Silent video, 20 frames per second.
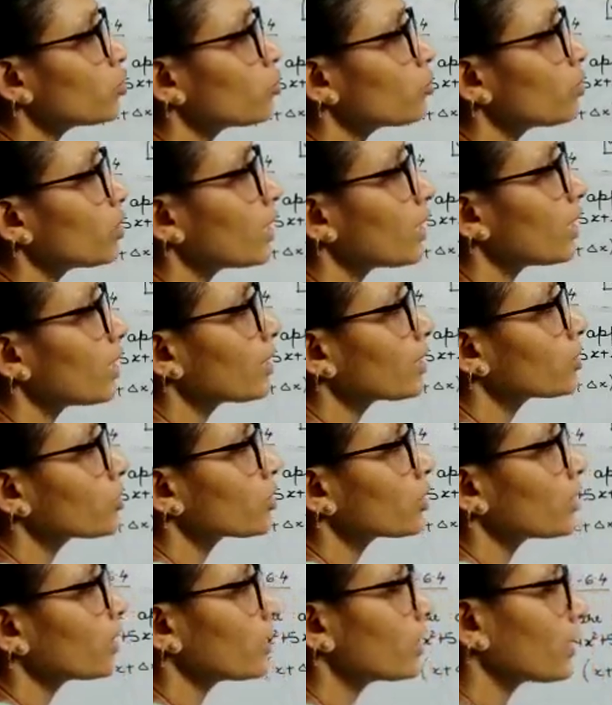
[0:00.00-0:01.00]
del x.
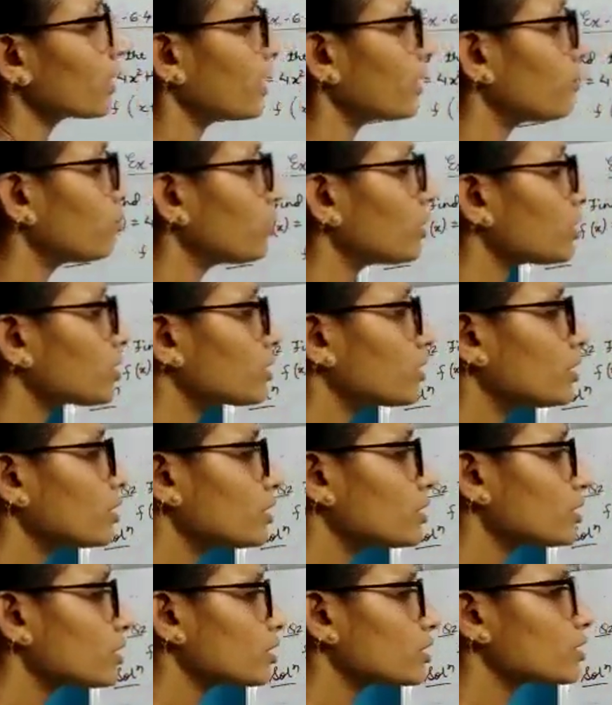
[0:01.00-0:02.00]
That means this
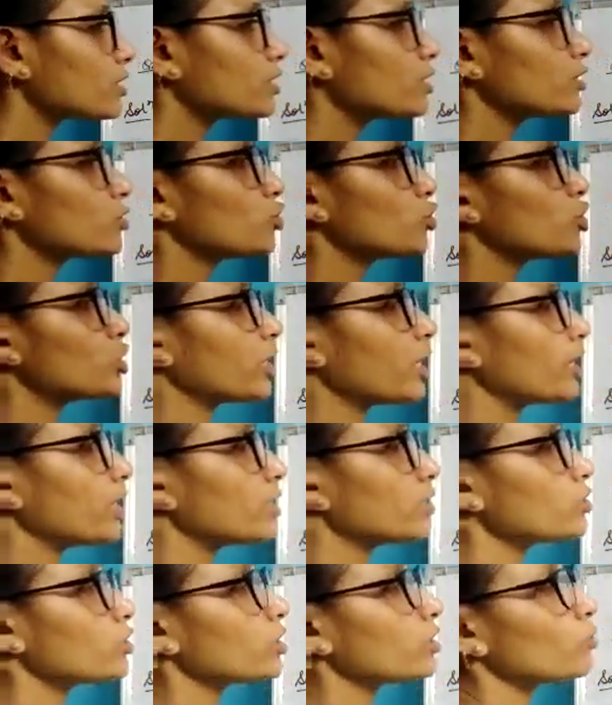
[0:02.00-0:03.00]
is the change
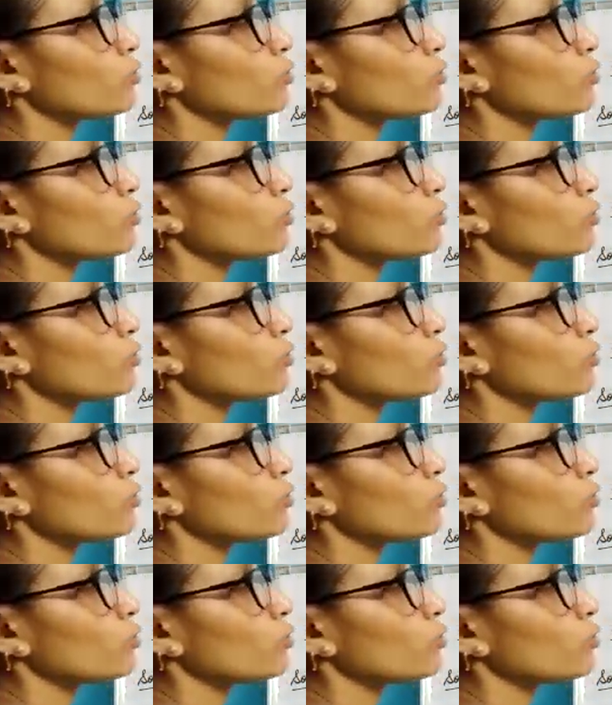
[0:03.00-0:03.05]
in